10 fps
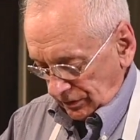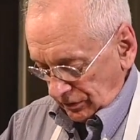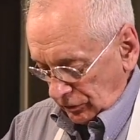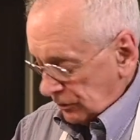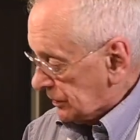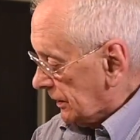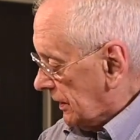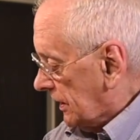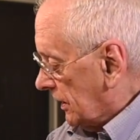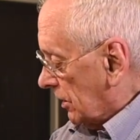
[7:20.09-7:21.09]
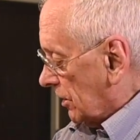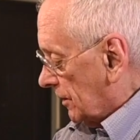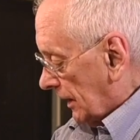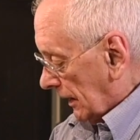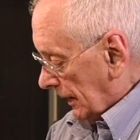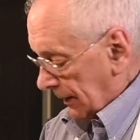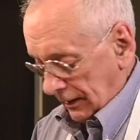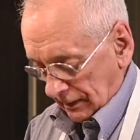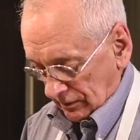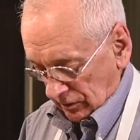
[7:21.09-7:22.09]
that you see here that I
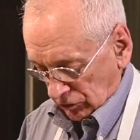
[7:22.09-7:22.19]
had